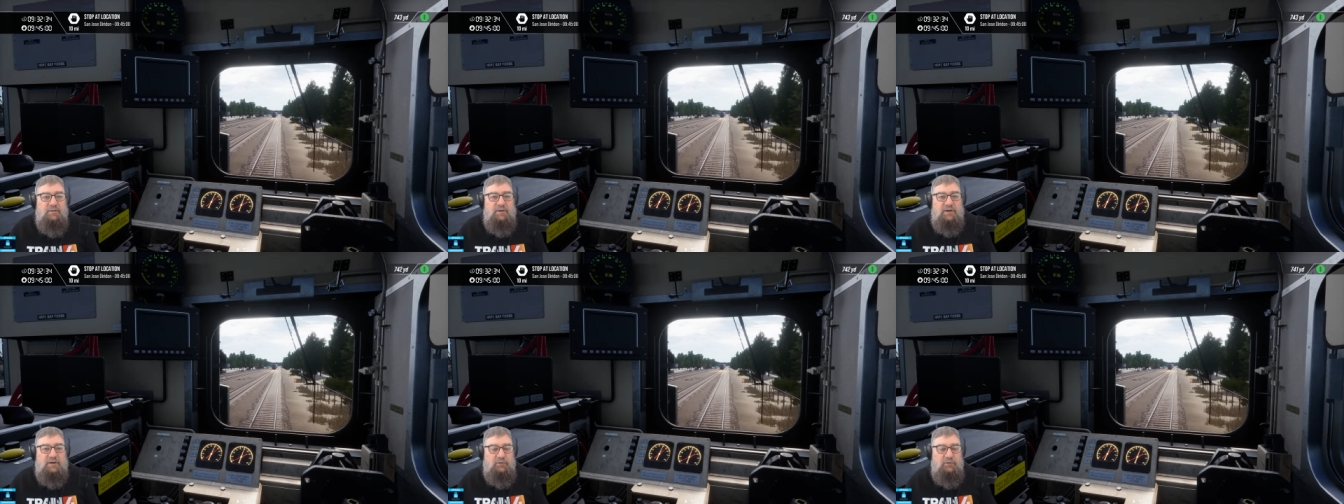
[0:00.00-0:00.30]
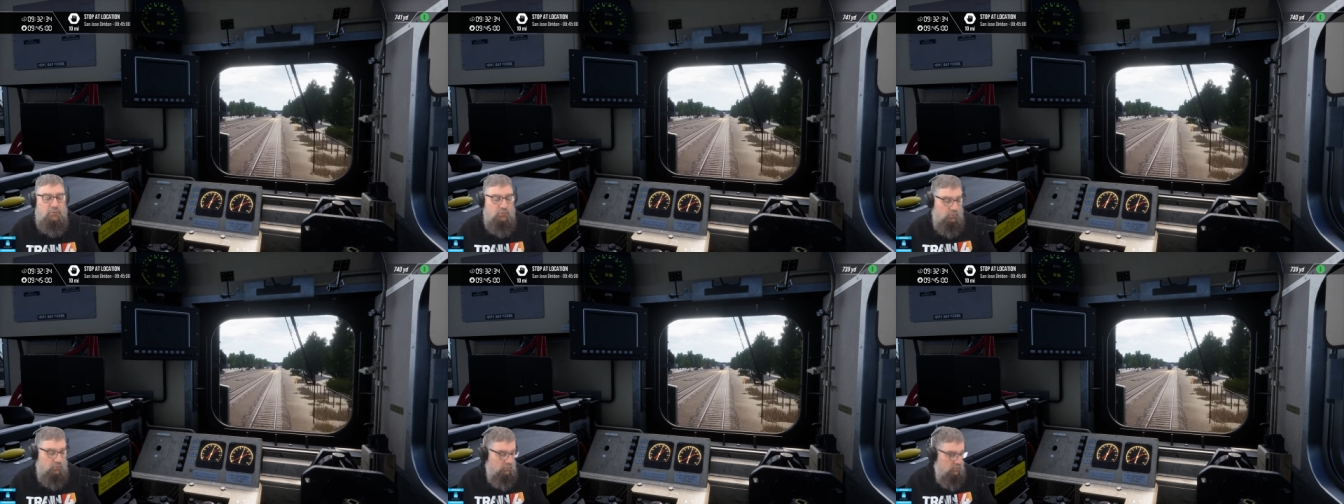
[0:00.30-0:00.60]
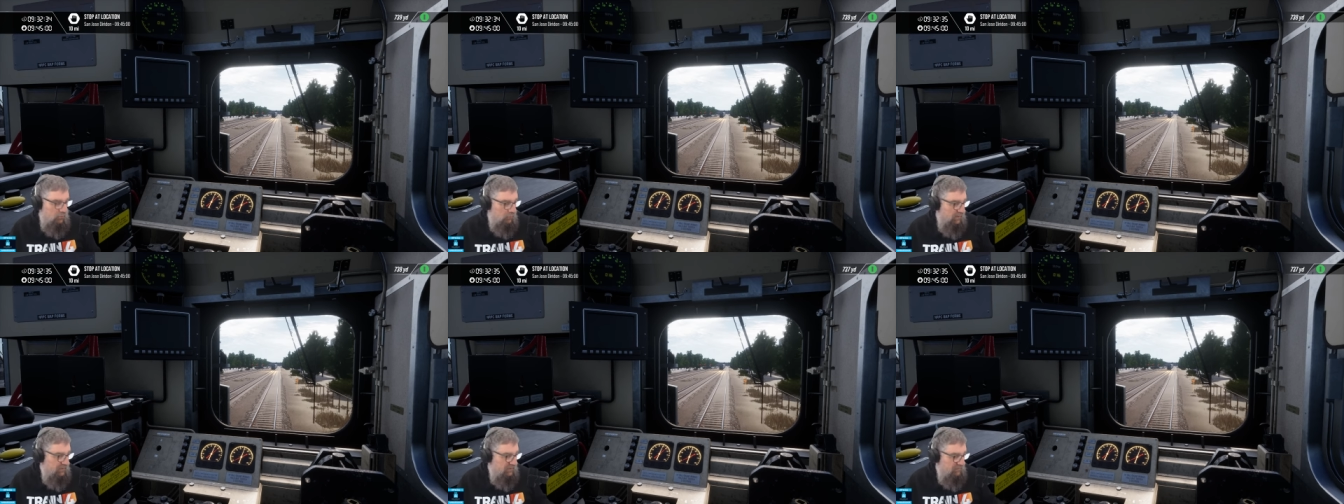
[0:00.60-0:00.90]
We're going
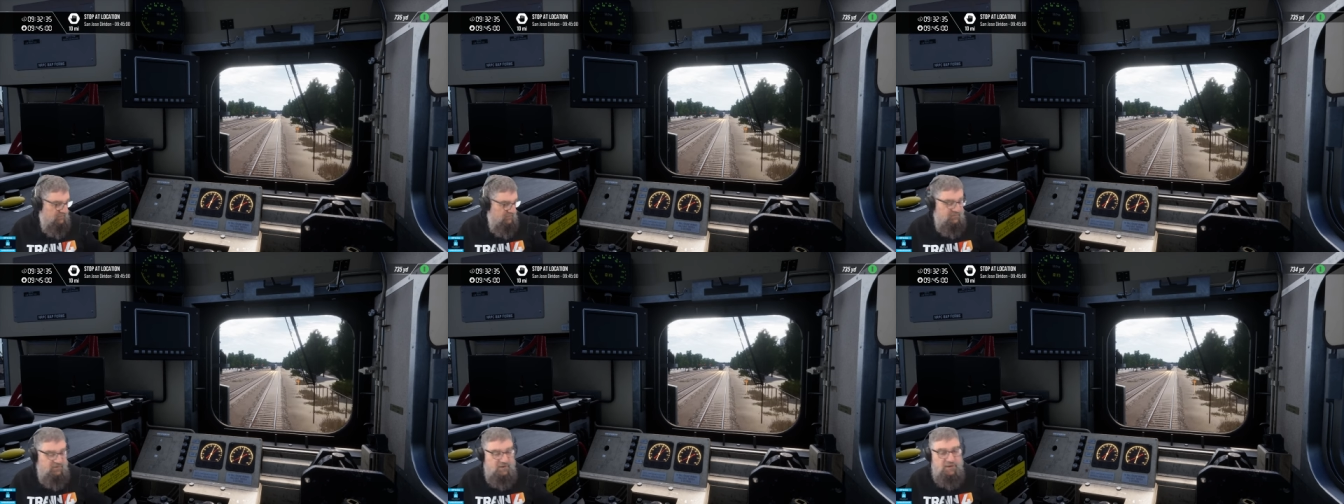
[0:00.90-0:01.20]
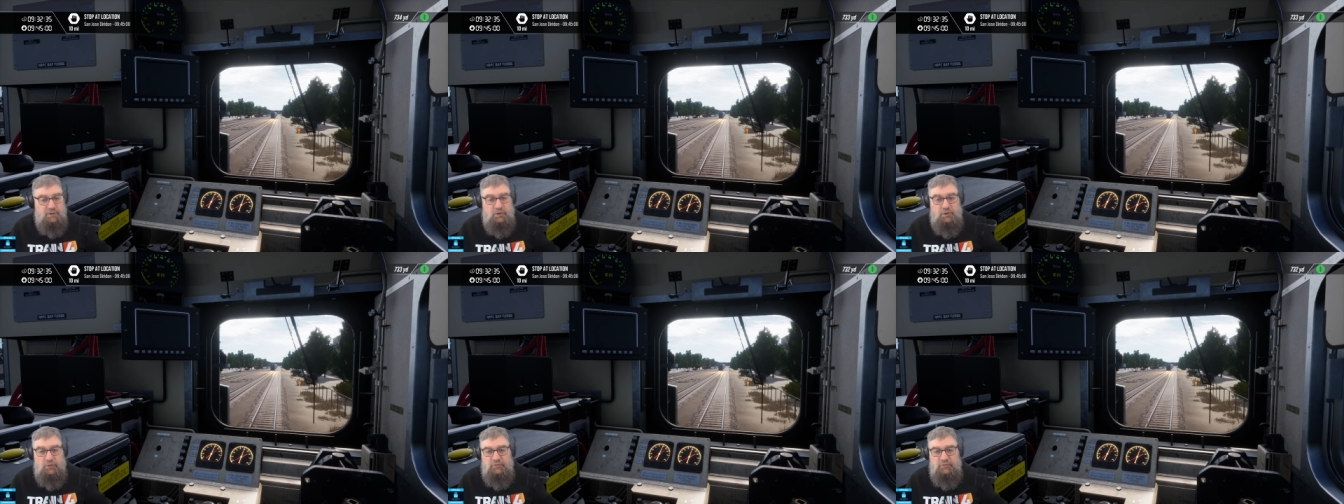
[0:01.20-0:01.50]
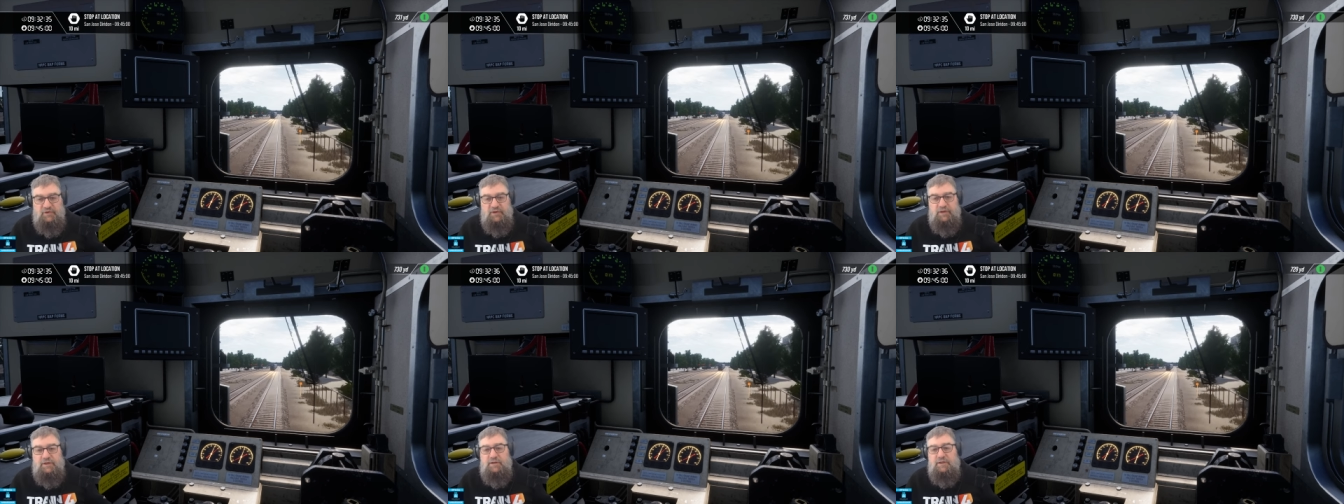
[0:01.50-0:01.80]
all the way to San
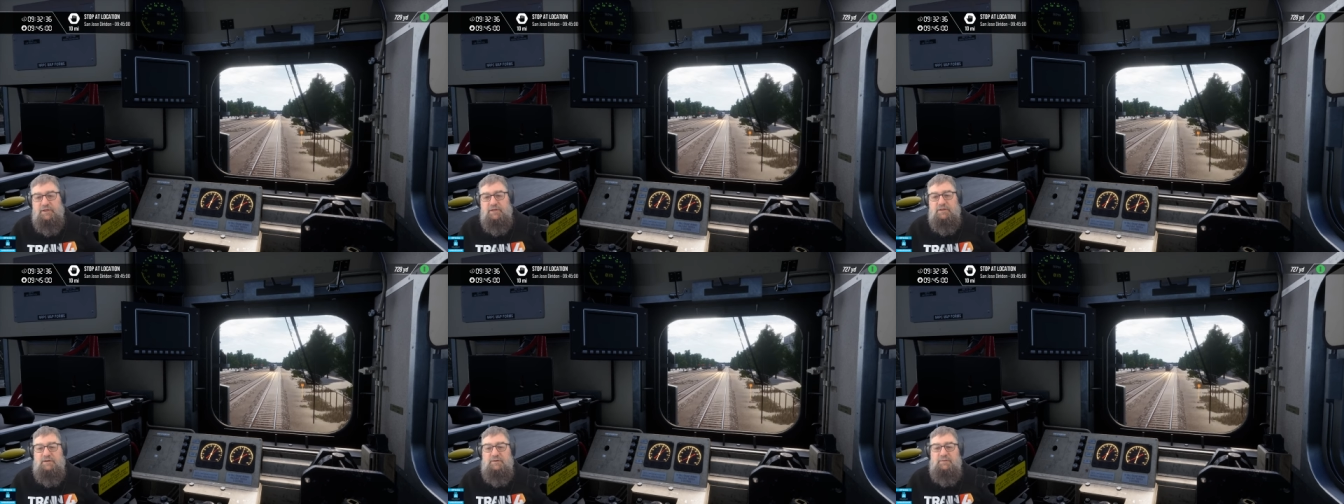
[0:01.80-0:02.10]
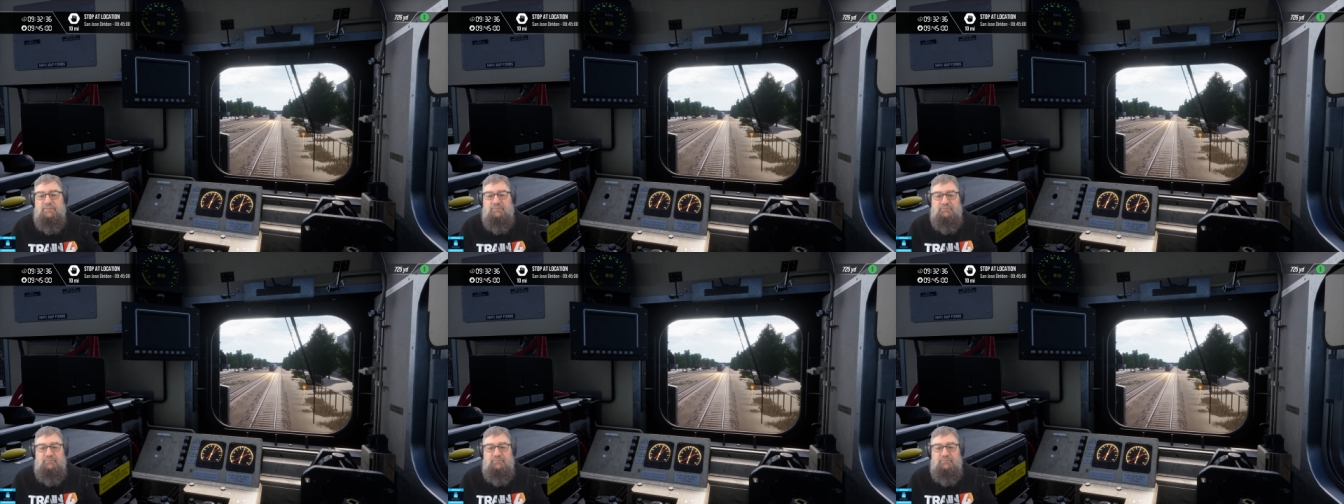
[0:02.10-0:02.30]
Jose.